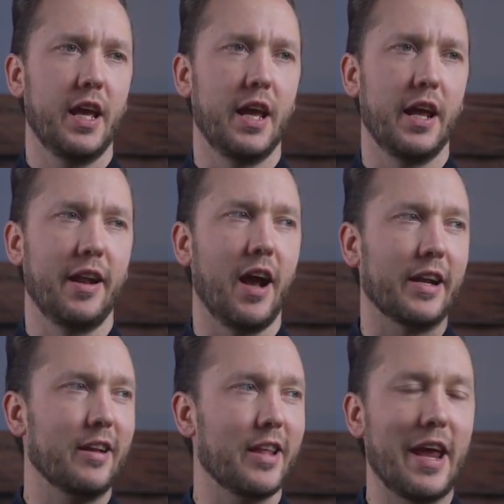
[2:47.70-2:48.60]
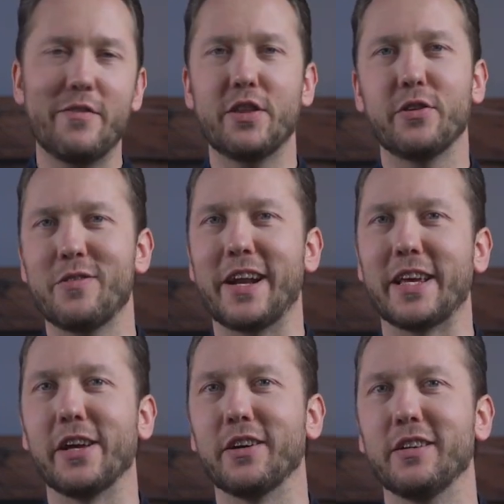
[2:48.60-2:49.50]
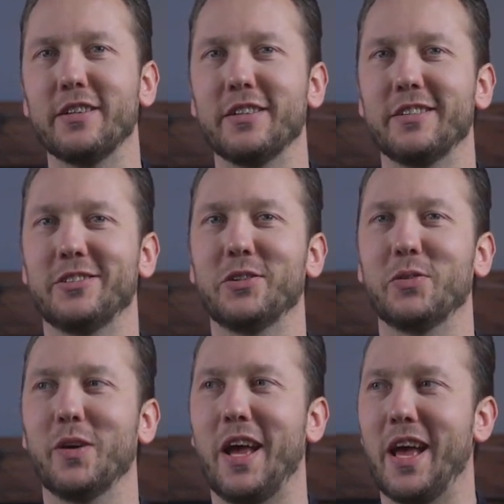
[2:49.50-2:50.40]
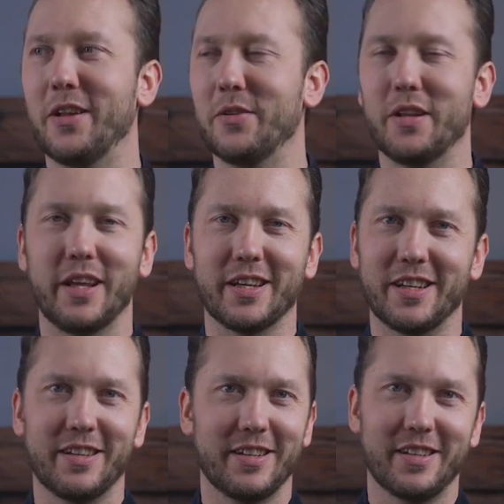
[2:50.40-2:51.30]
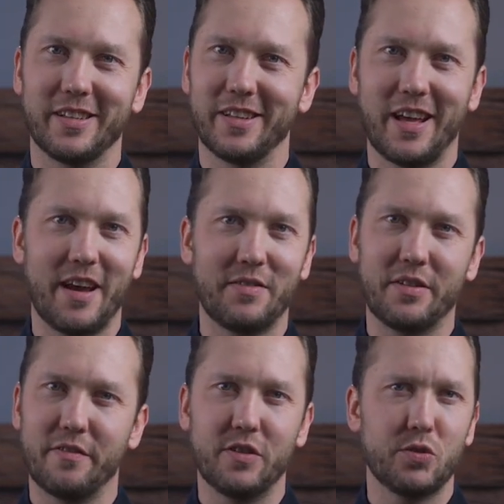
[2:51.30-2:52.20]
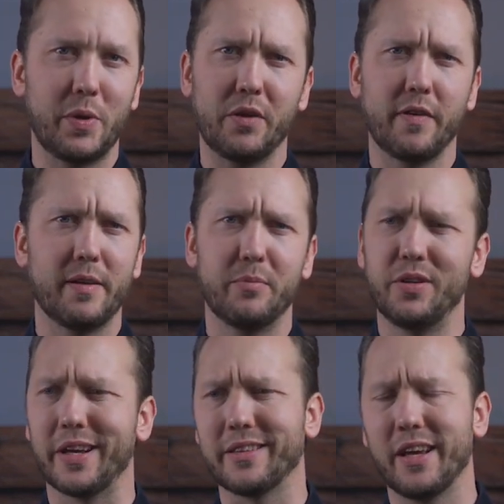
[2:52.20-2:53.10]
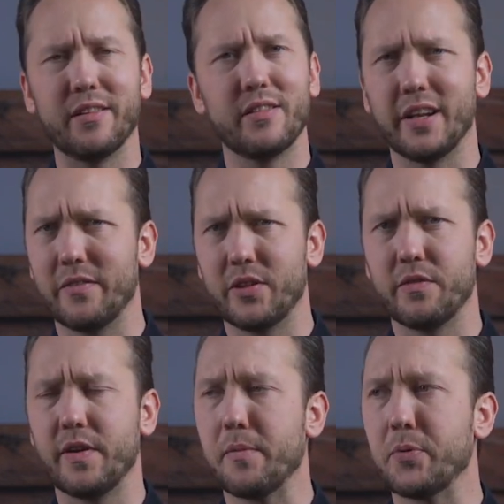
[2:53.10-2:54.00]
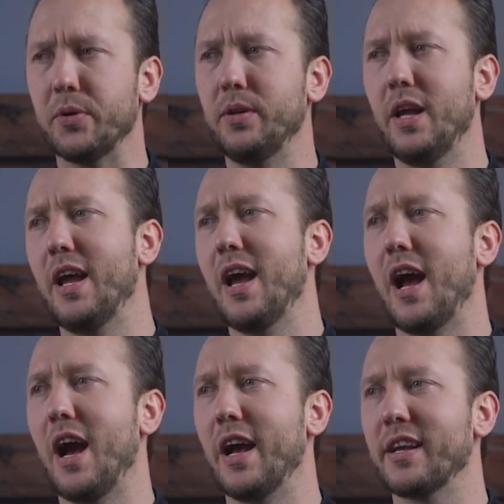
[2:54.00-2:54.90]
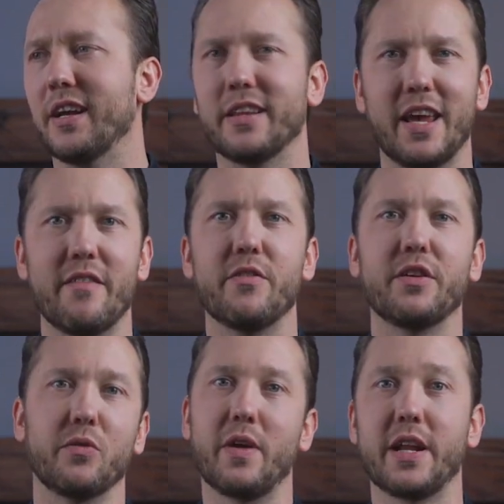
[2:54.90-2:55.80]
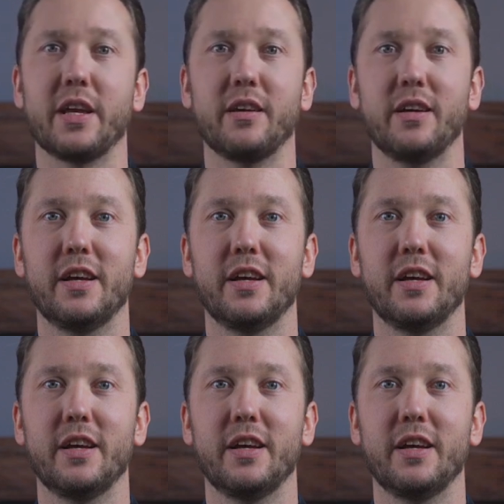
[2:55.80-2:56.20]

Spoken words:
And I got everything ready here. So like after the first week of April, like 10th, 11th of April, I got everything ready.